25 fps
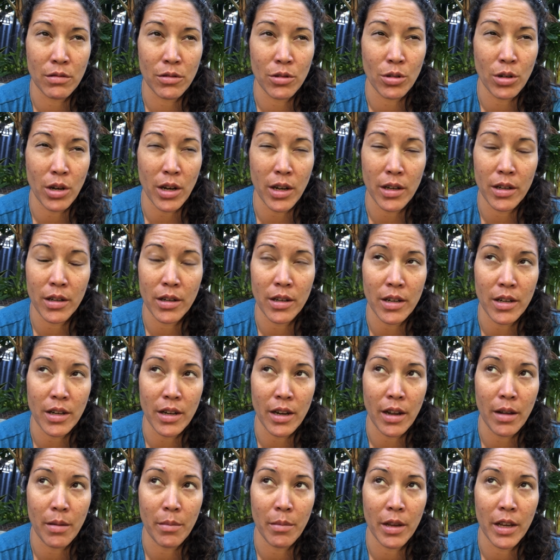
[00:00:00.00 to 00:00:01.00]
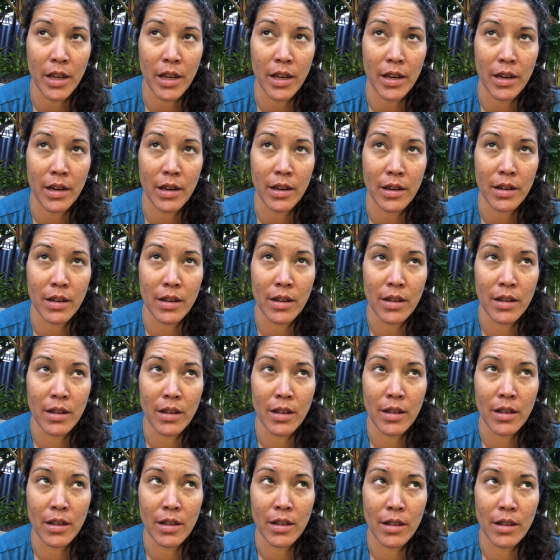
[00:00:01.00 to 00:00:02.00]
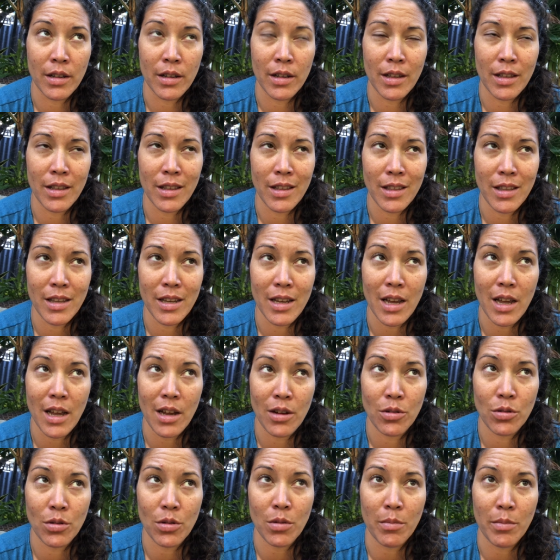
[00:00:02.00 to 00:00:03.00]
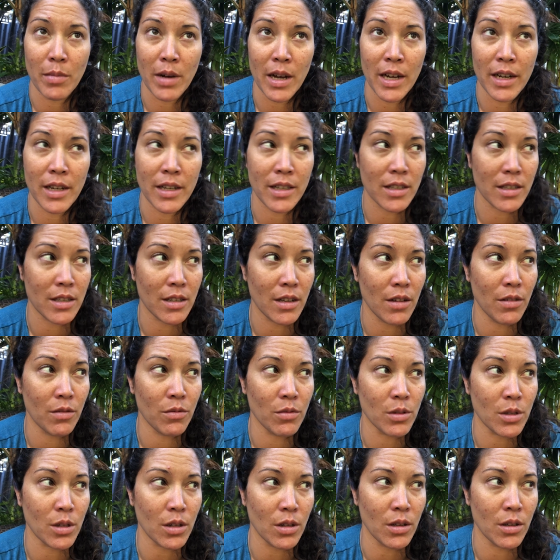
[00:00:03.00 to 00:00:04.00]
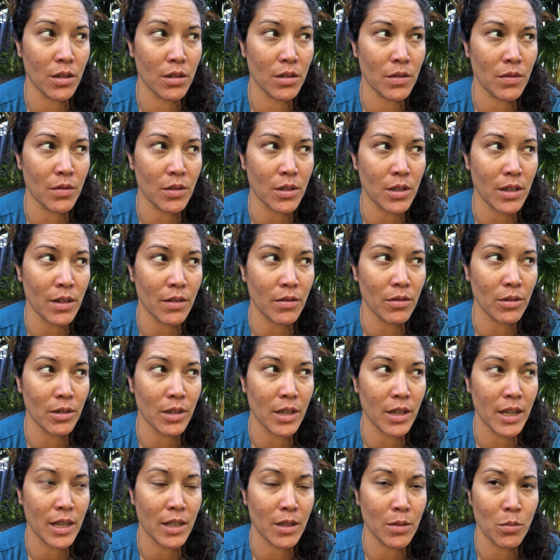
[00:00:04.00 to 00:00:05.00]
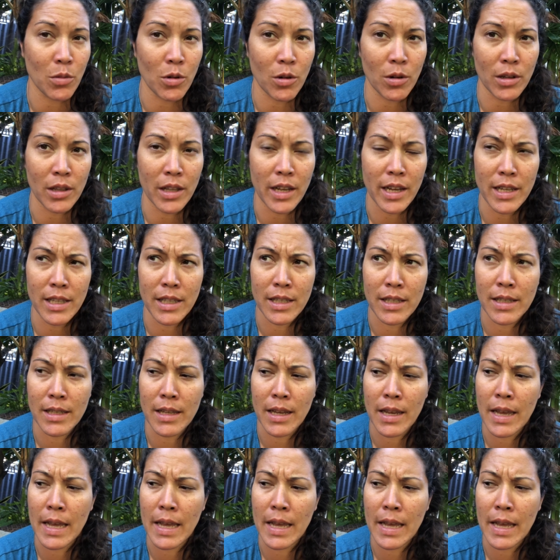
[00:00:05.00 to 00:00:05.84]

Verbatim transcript: Truck couldn't come in. I think the actual mine itself was closed for several days, more or less.